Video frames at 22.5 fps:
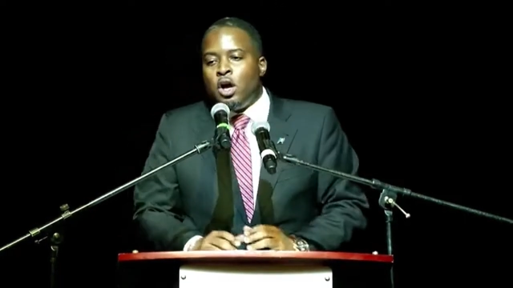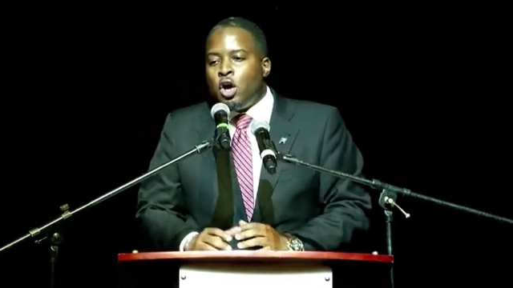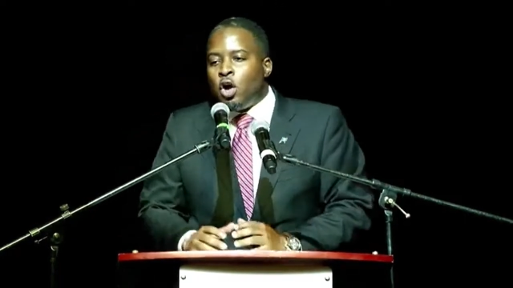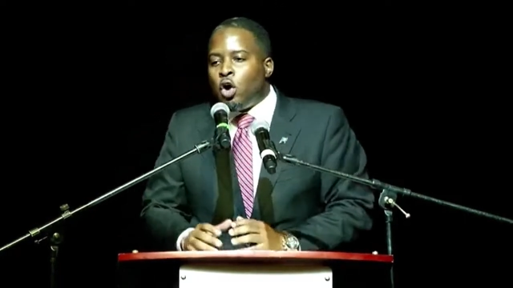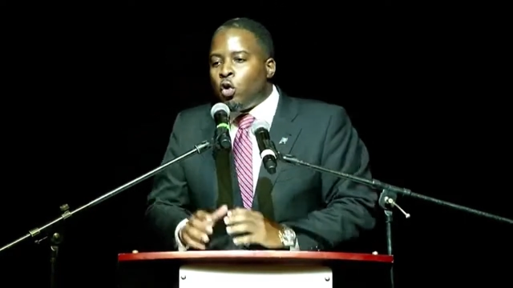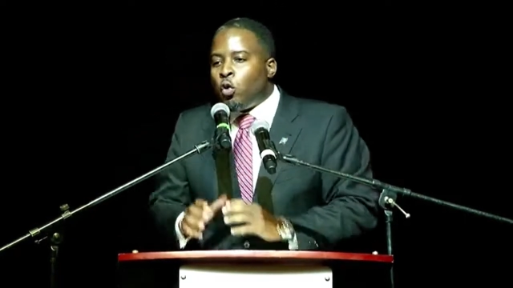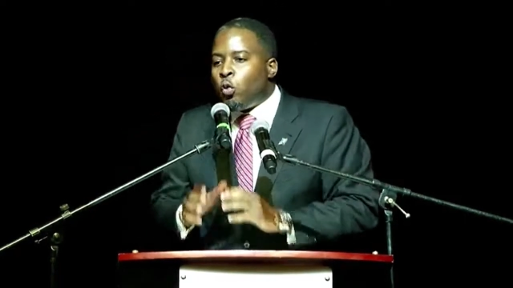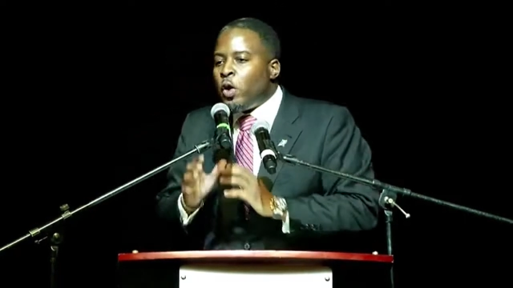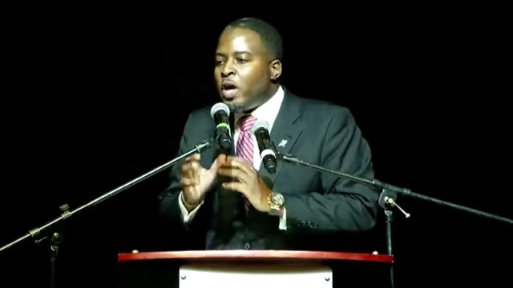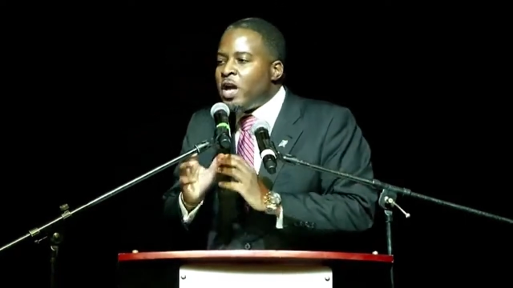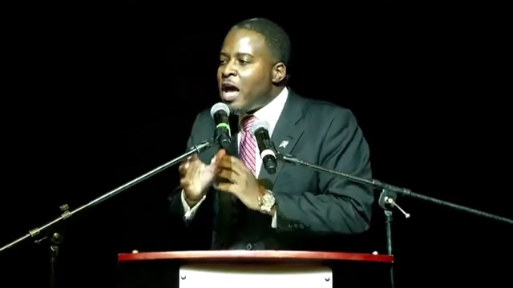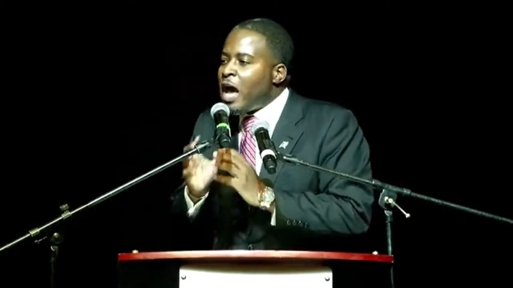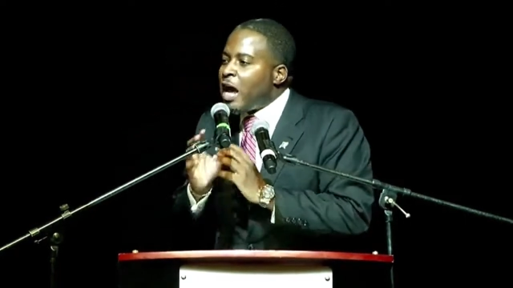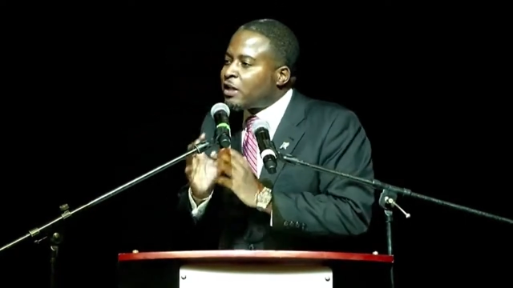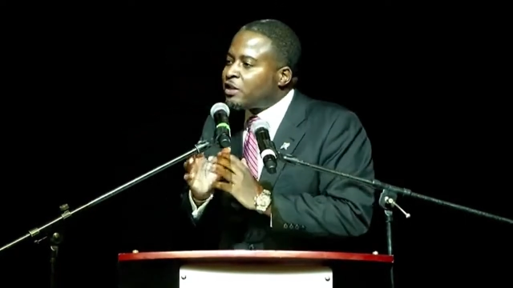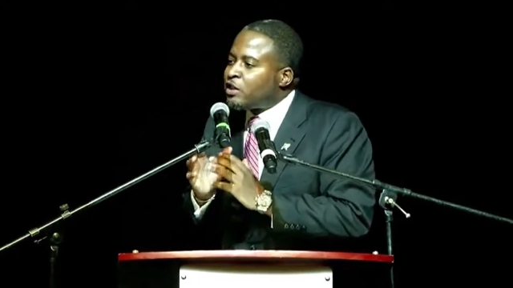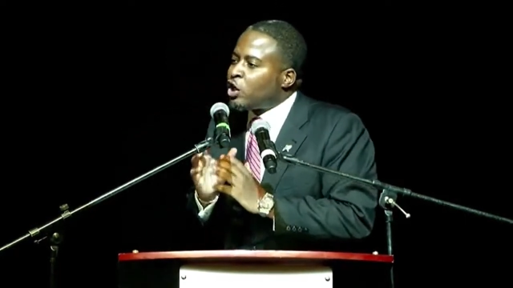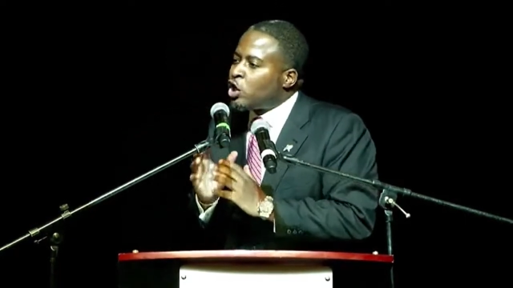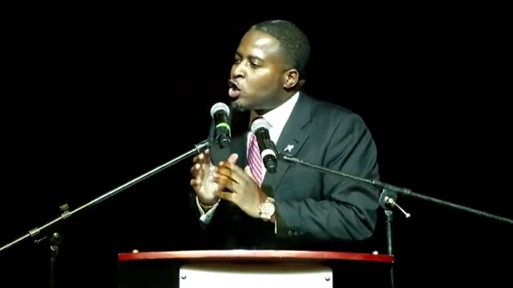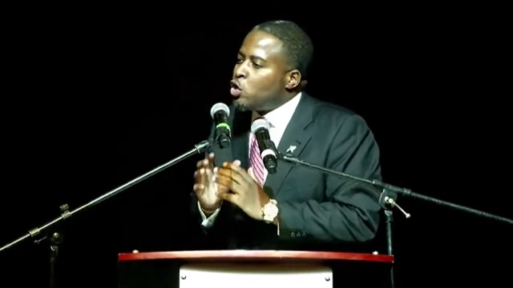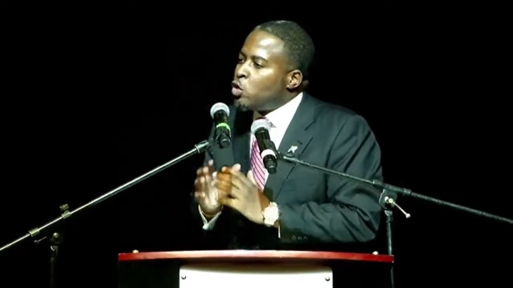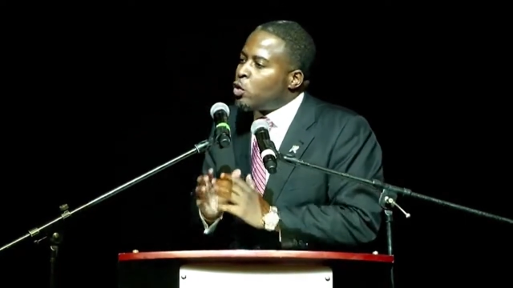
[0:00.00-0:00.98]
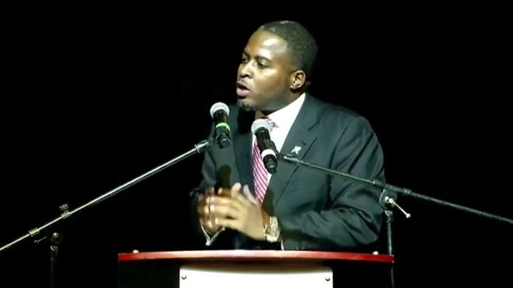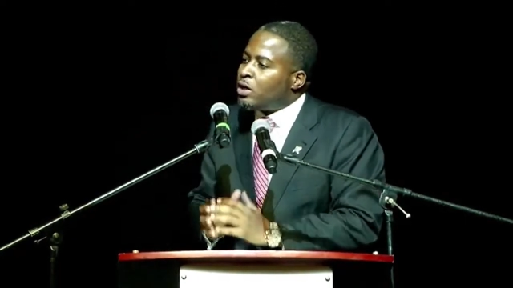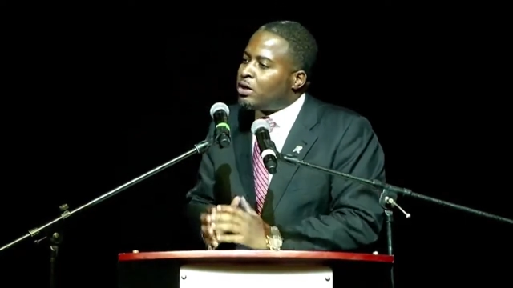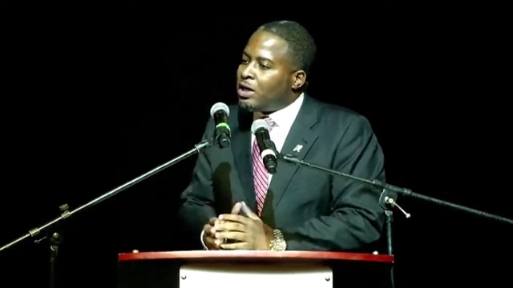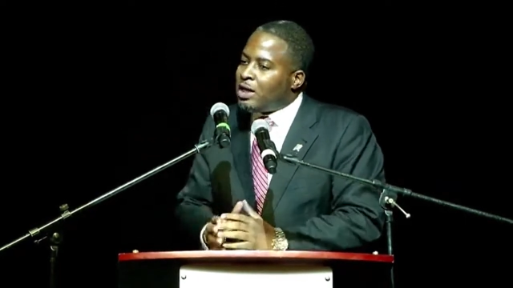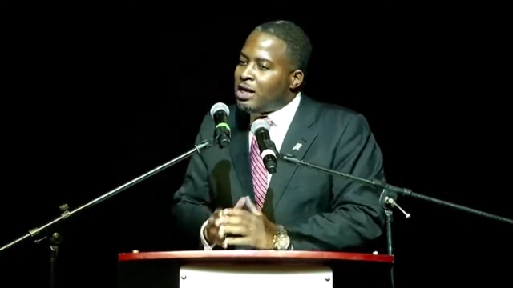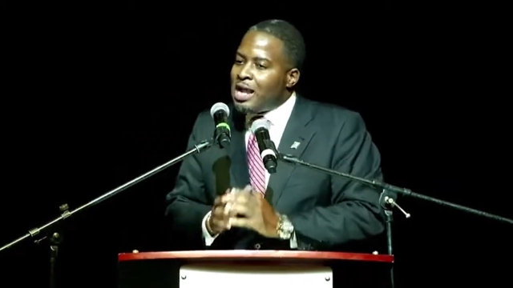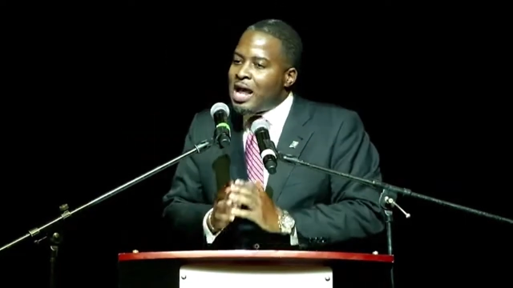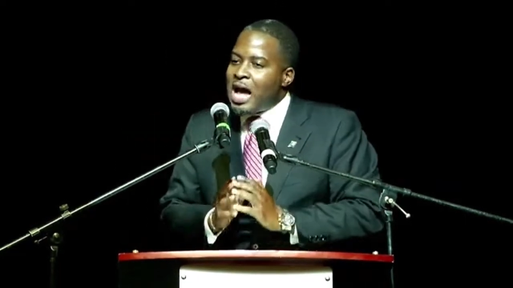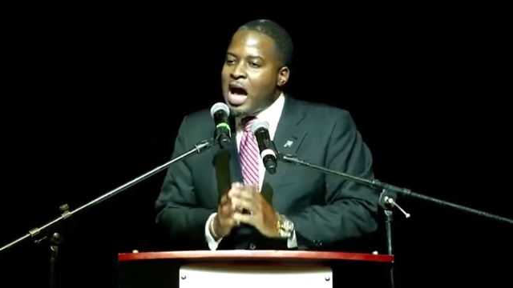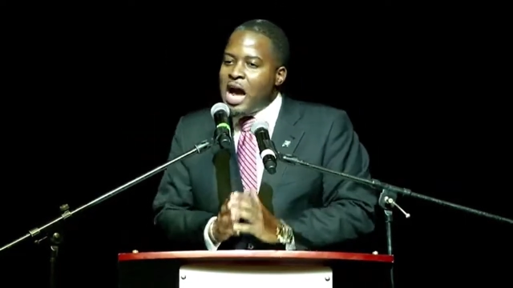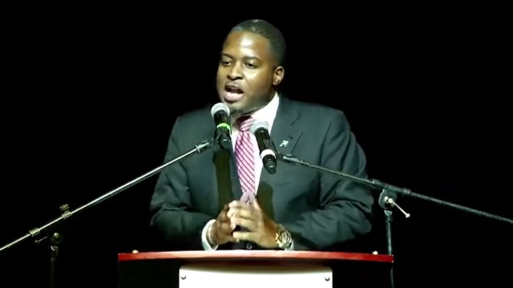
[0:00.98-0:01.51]
We executed the
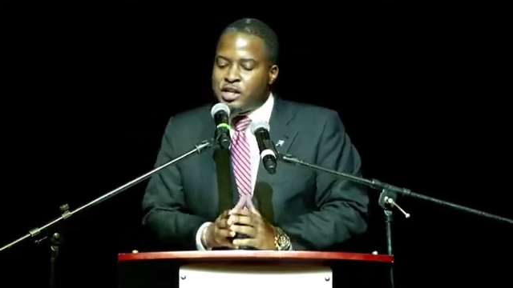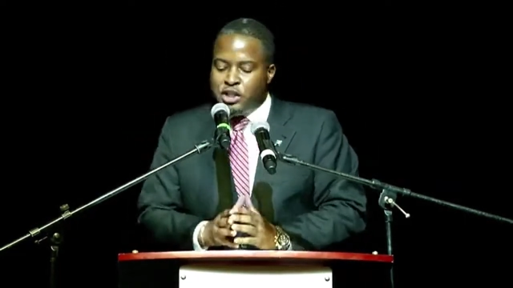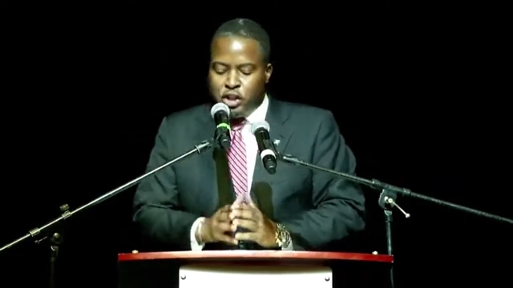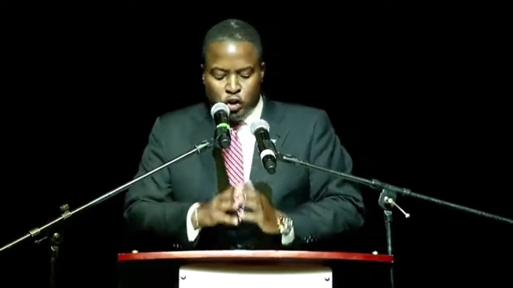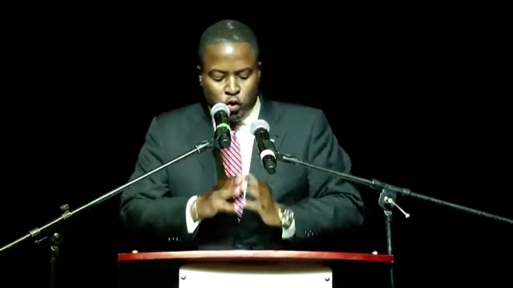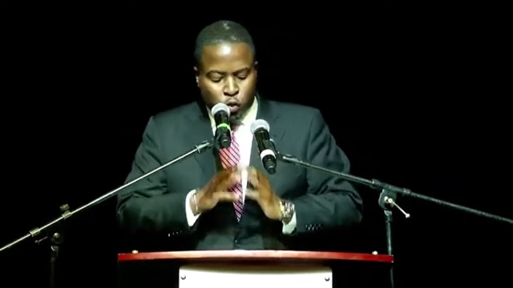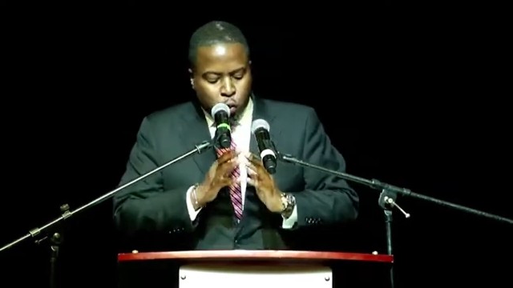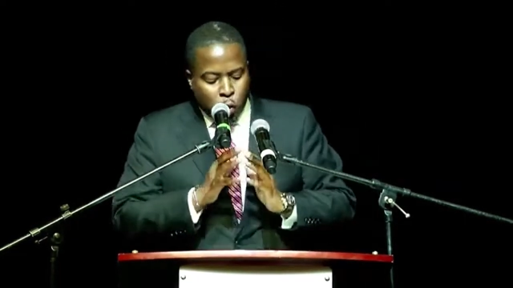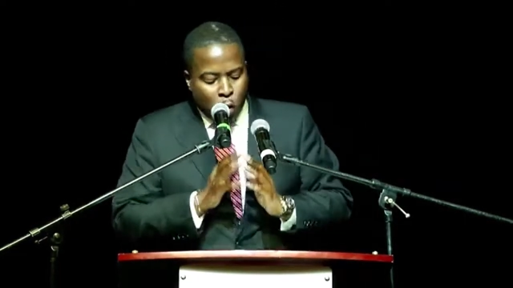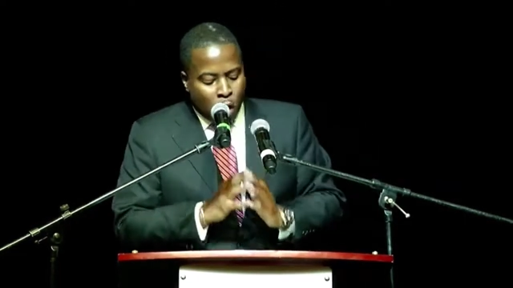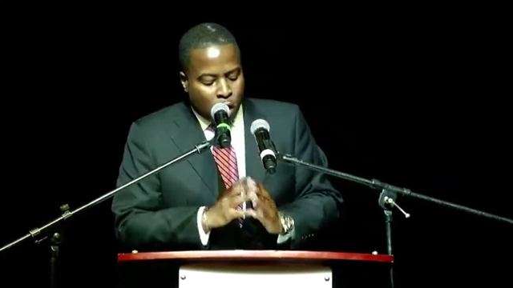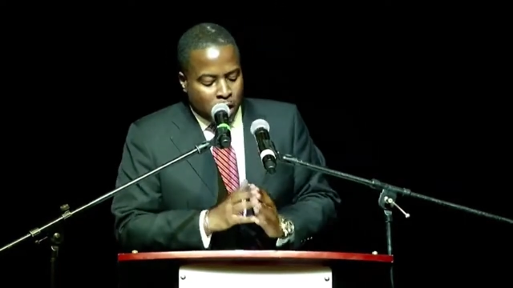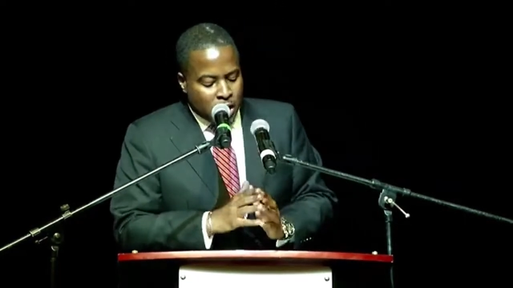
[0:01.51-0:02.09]
largest water